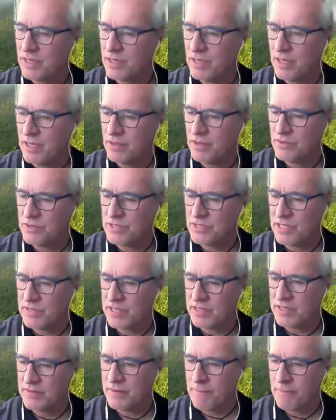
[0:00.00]

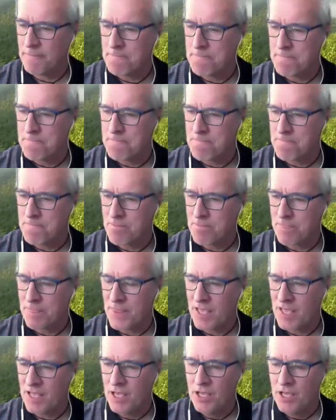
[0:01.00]
that?
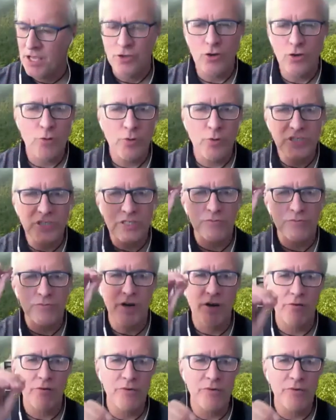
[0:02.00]
Your questions were
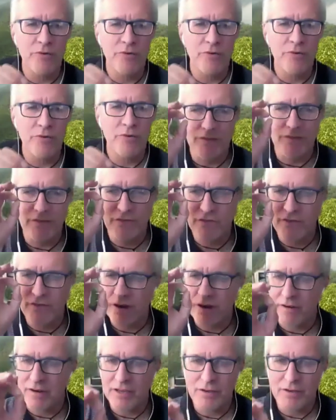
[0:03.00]
really
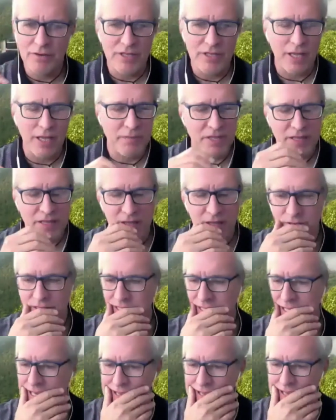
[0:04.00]
very good. I mean, I would
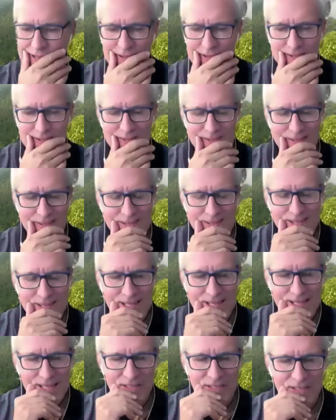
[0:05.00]
say
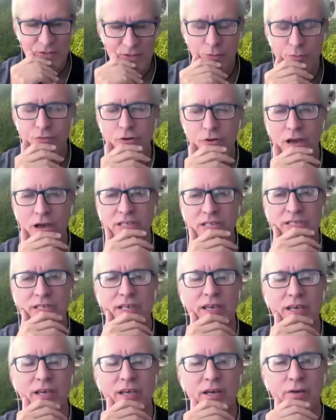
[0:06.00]
it's surprising
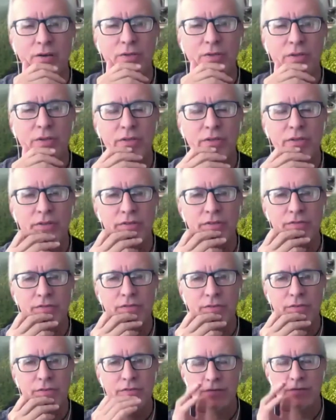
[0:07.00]
how
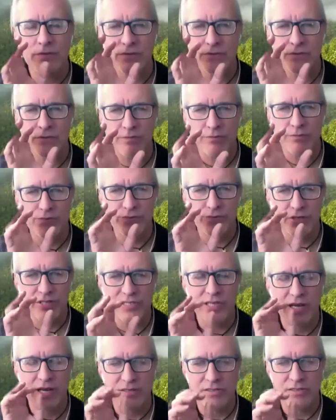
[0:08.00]

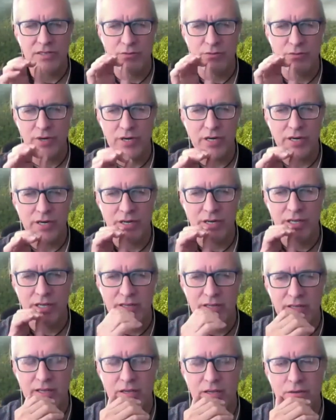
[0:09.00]
precise they were and
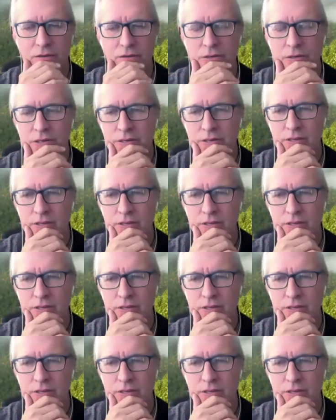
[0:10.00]
how